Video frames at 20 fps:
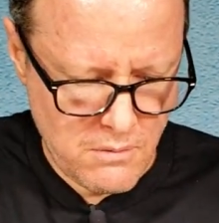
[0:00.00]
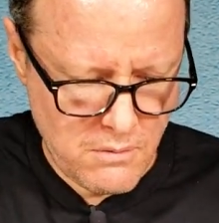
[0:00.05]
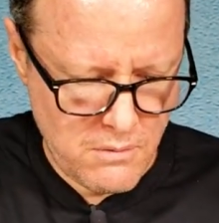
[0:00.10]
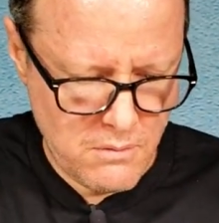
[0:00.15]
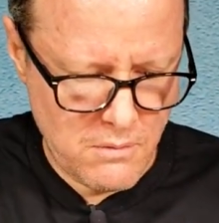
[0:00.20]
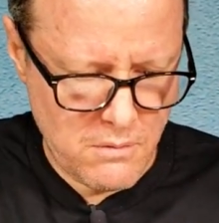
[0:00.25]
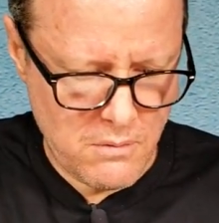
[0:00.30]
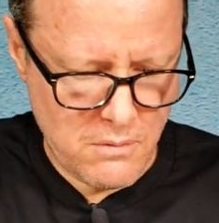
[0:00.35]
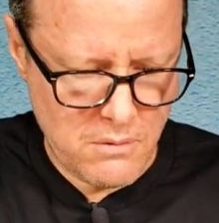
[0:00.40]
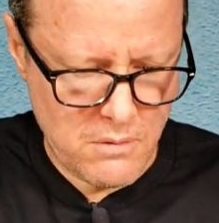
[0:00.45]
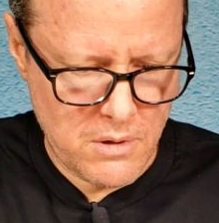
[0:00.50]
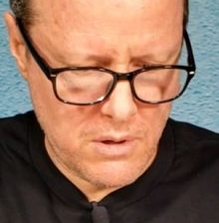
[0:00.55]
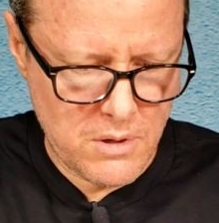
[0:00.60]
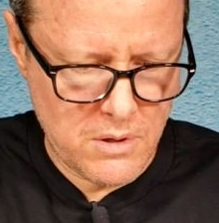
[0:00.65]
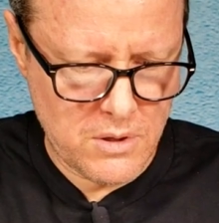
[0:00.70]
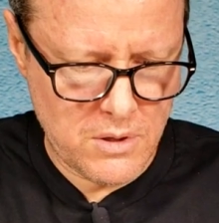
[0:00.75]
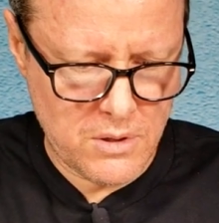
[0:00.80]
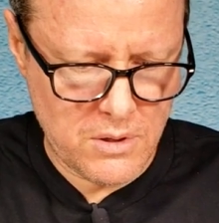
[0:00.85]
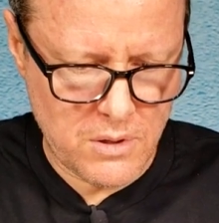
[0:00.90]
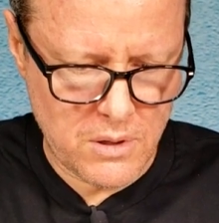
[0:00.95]
Oh, it
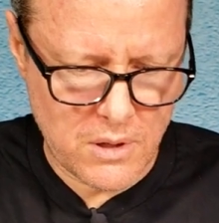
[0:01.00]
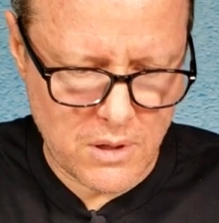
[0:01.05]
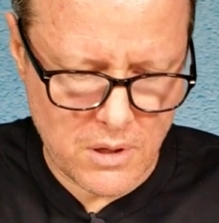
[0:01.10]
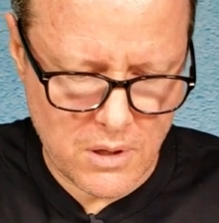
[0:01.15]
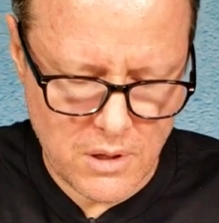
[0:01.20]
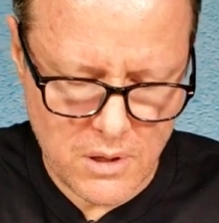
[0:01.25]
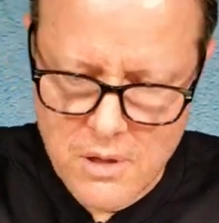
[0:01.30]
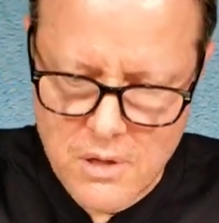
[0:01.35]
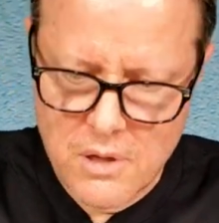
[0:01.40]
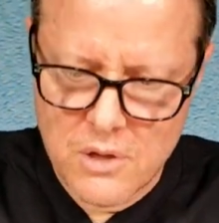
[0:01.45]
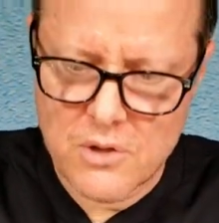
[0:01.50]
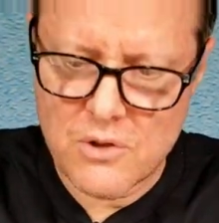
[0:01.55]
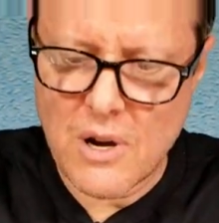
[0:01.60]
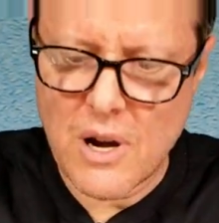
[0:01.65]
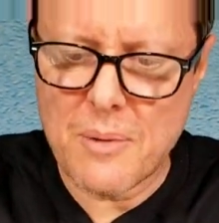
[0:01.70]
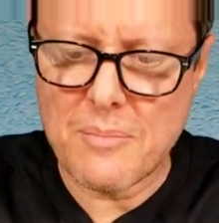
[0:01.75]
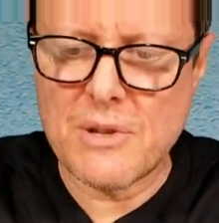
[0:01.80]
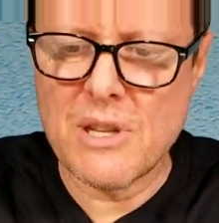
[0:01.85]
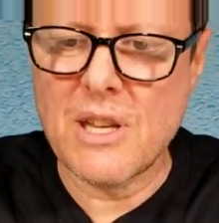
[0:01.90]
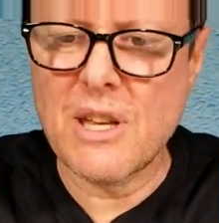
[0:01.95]
is uh,
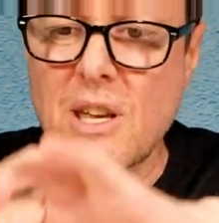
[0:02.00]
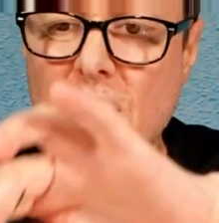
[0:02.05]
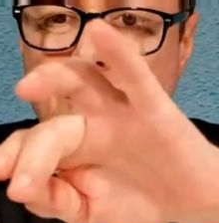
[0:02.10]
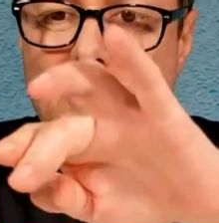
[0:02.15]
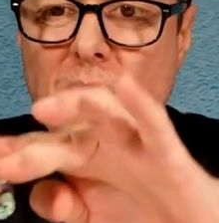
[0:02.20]
strapped in.